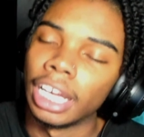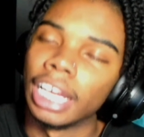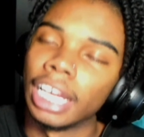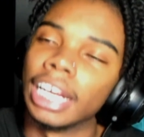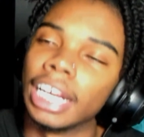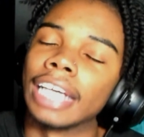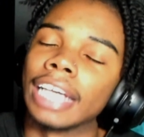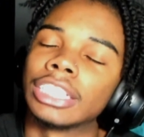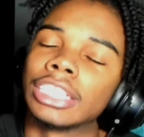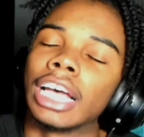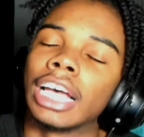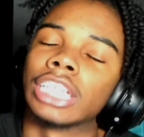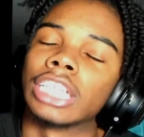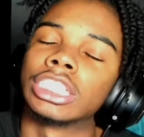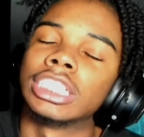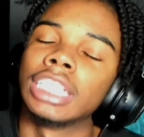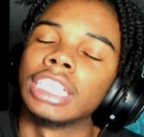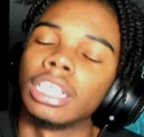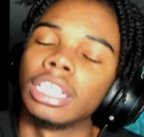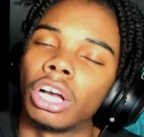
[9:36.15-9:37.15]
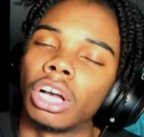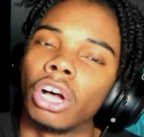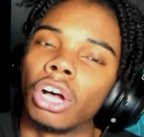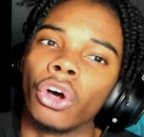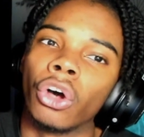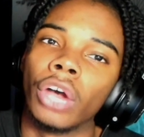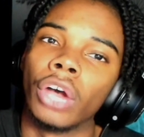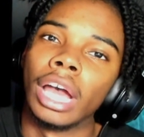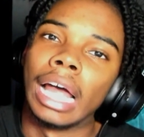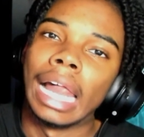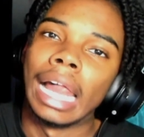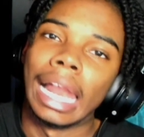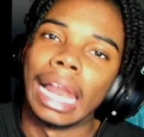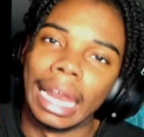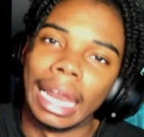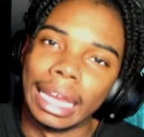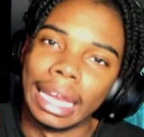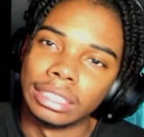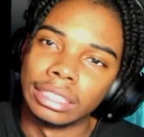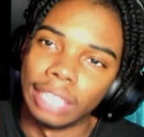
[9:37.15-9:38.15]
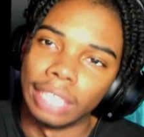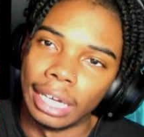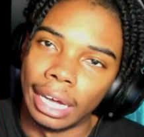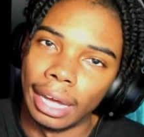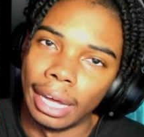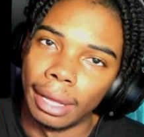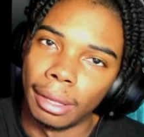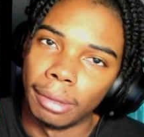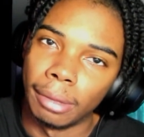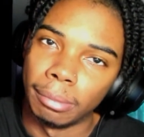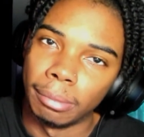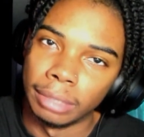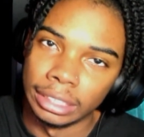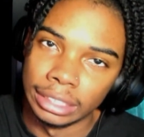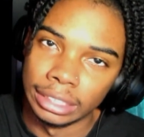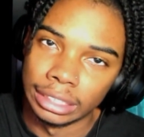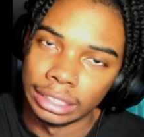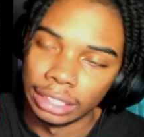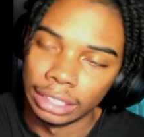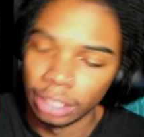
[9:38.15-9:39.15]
And I shall see y'all later. Peace.